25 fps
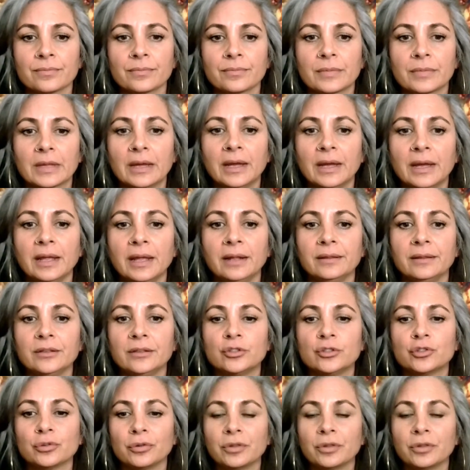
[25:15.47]
And the
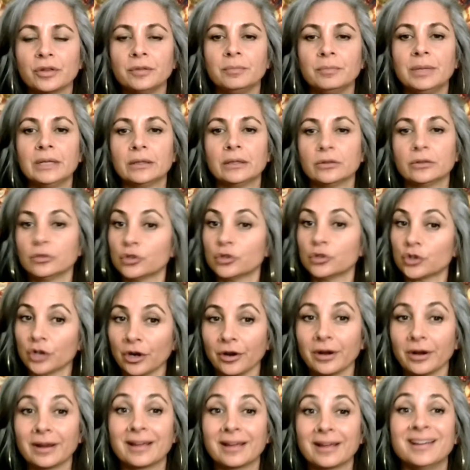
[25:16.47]
truth can be a little
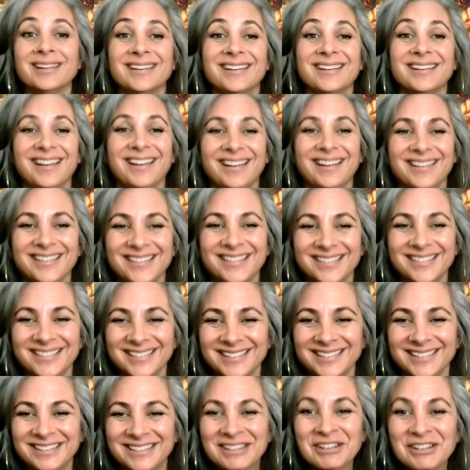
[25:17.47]
jarring.
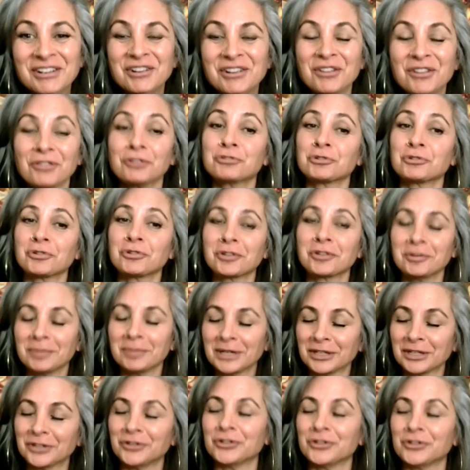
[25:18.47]
The truth can be
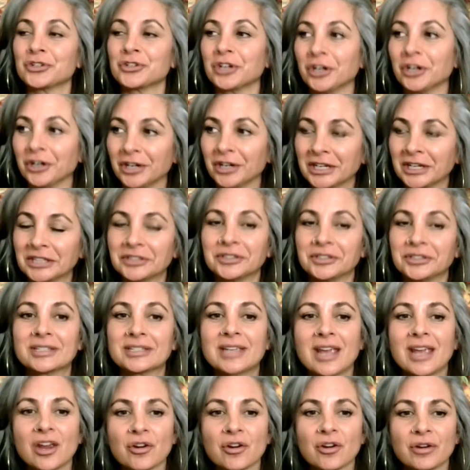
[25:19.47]
a little jarring, a little
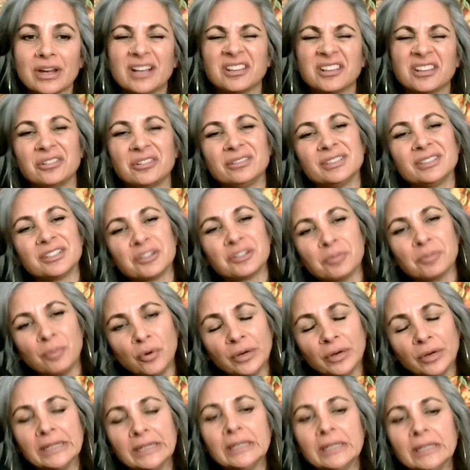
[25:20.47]
scary, a little
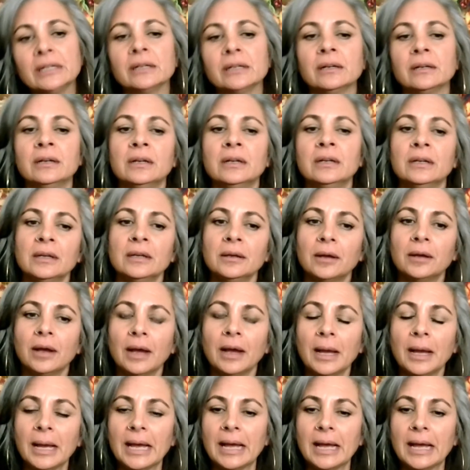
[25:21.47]
disappointing.
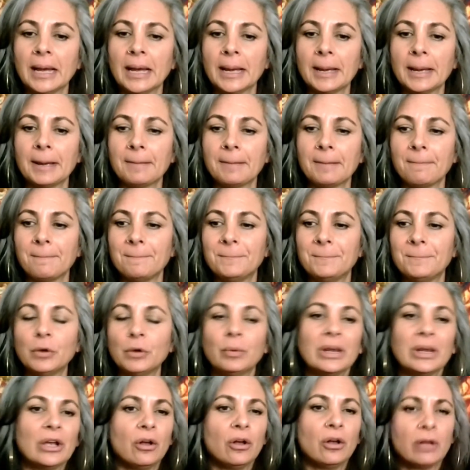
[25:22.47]
But
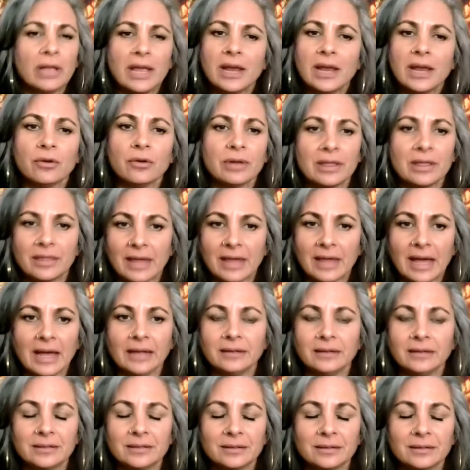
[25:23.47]
we all carry
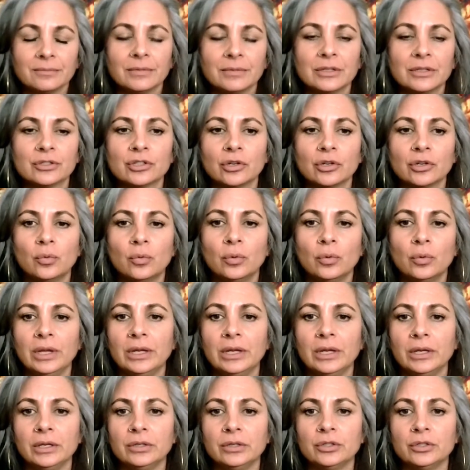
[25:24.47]
that. And so
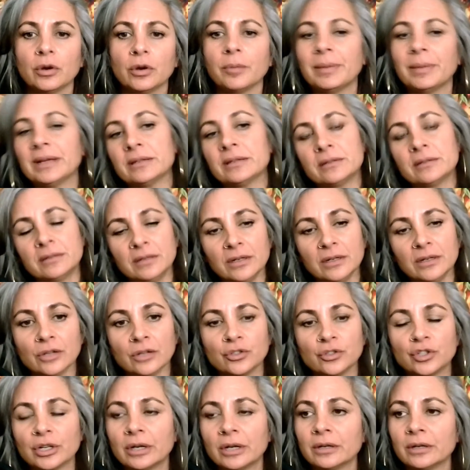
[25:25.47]
we do our best to not
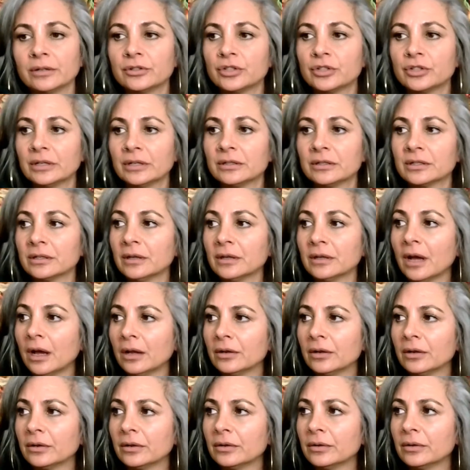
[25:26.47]
judge and to
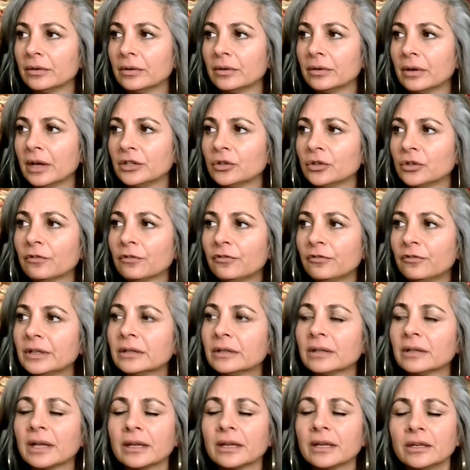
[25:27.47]
not, I don't feel
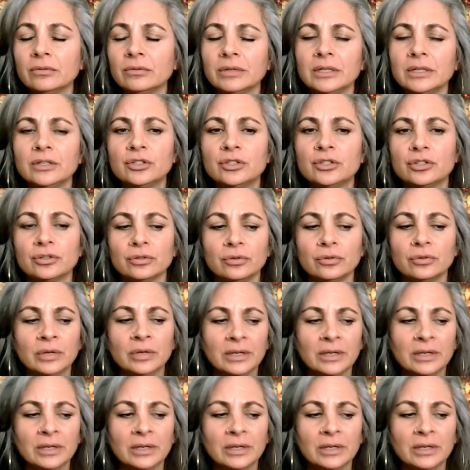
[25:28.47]
like you need to